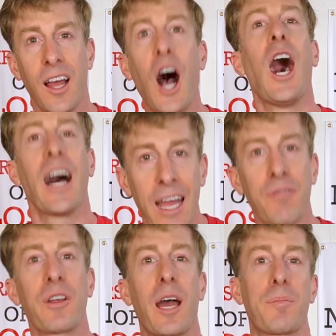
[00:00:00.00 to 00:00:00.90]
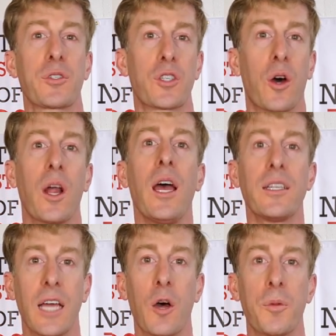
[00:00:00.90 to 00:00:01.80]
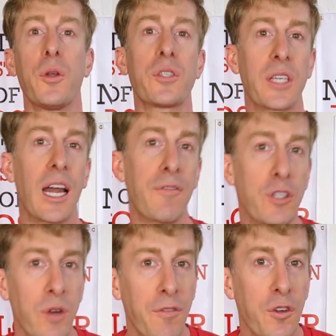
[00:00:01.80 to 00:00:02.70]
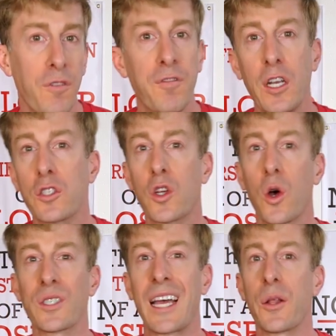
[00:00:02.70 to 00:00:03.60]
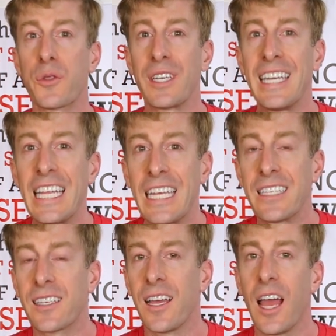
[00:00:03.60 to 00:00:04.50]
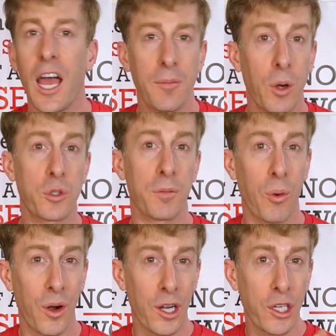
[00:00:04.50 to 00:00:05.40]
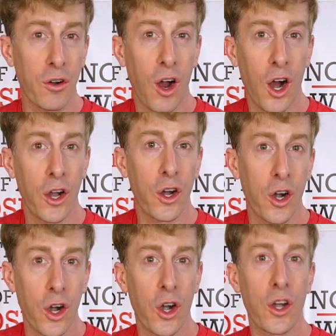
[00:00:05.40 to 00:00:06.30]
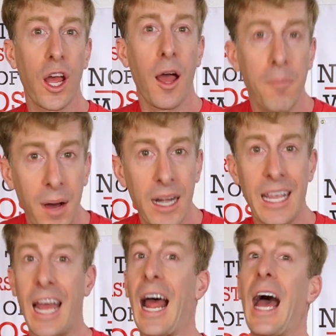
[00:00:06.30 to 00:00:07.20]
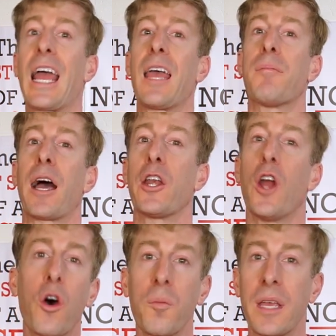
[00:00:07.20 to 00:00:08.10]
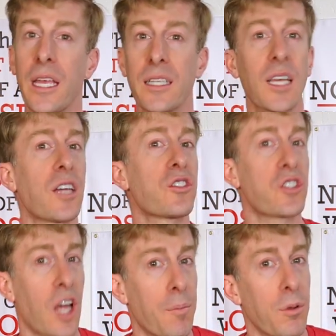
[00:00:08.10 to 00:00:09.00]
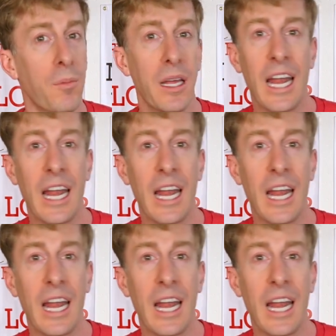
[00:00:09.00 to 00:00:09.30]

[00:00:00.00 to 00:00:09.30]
on every episode to help you decide if it's right for your fitness goals, health needs, and most importantly, your hard-earned money. And I am by no means a supplement